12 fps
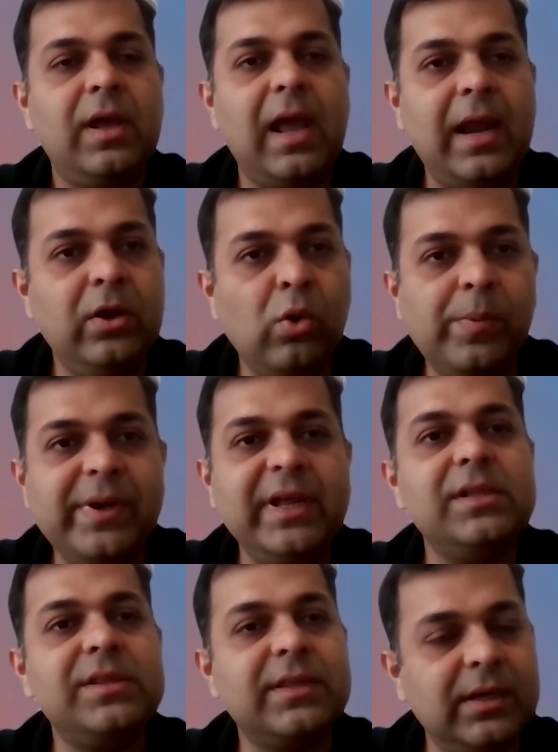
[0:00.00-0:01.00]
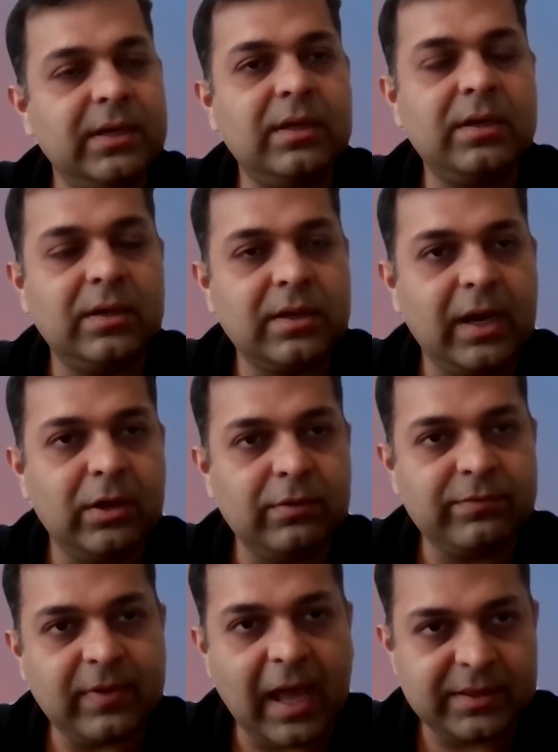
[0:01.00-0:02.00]
and nobody else can kind
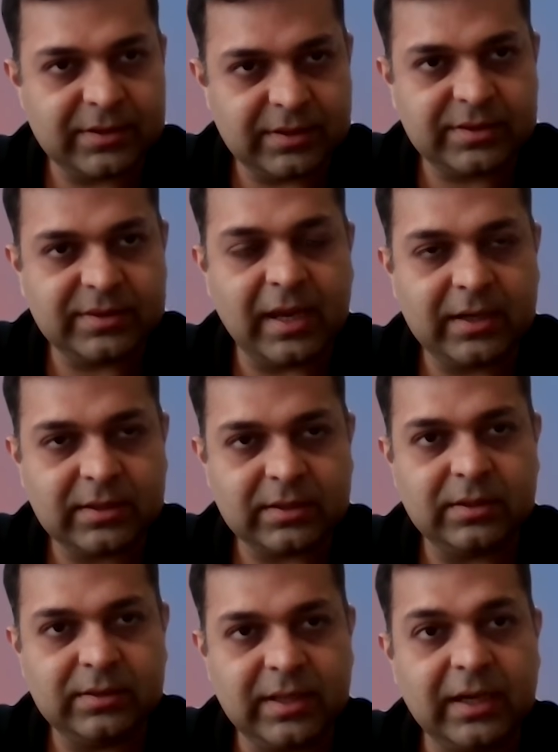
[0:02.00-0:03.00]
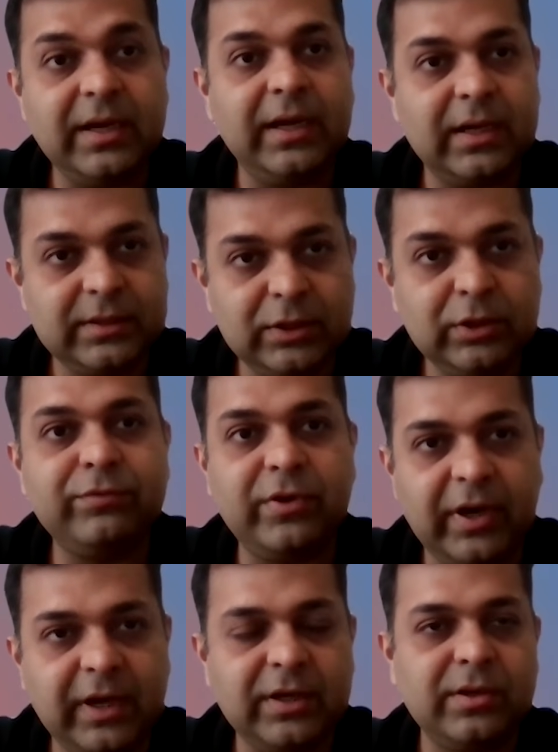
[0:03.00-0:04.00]
of access that that data that you've
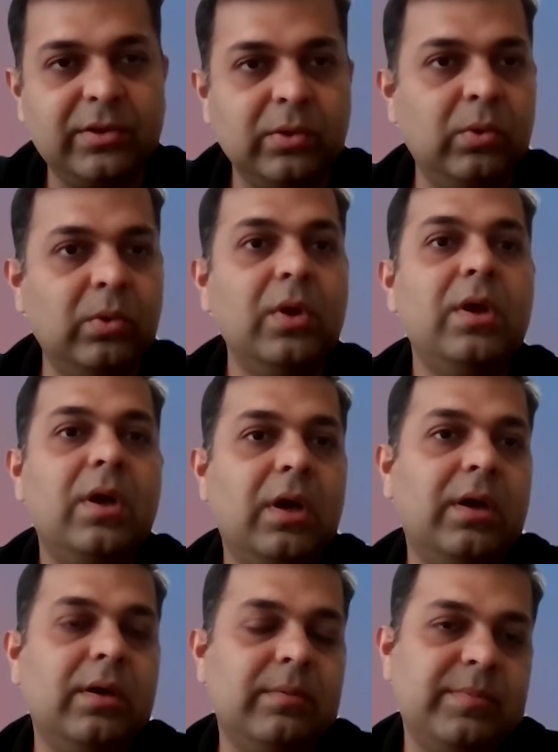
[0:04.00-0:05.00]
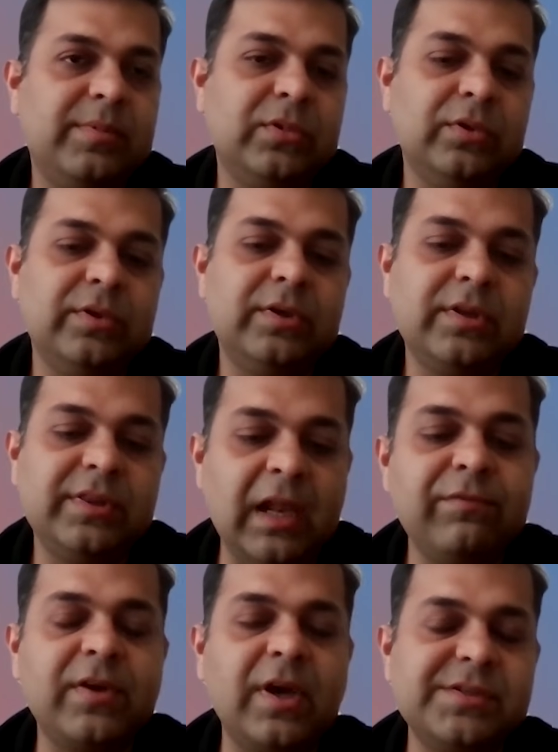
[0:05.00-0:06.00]
created. So so
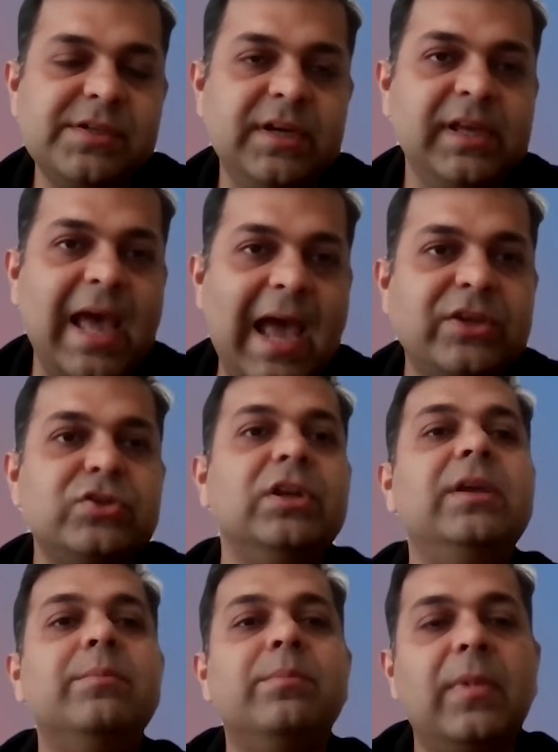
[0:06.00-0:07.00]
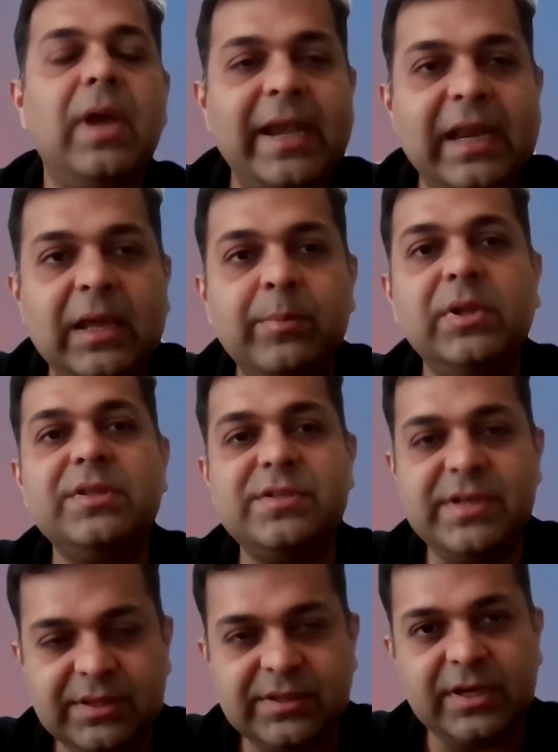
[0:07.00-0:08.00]
self-custody actually enables
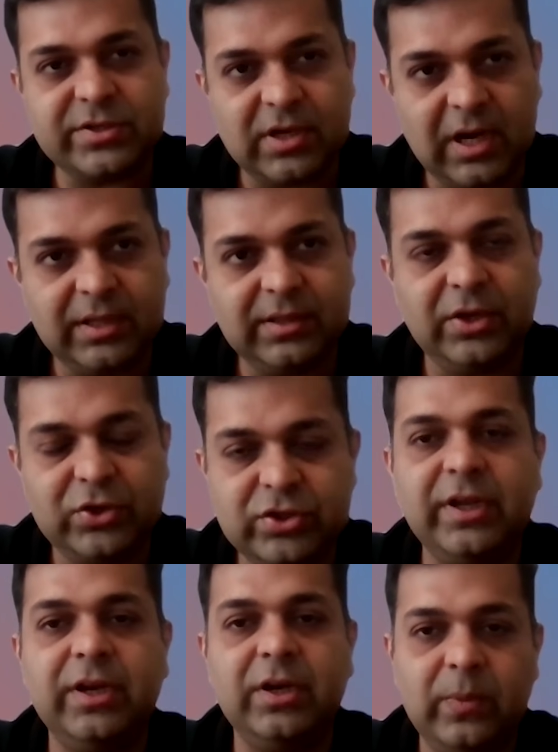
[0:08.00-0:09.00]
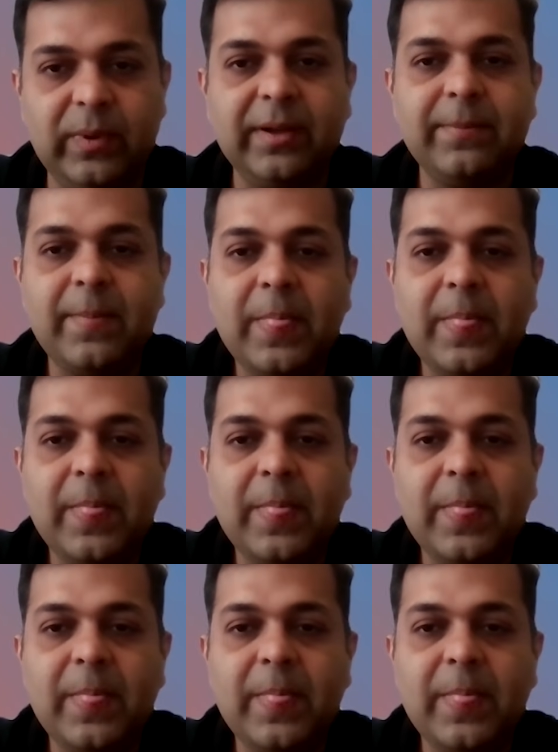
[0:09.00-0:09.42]
decentralization in a way.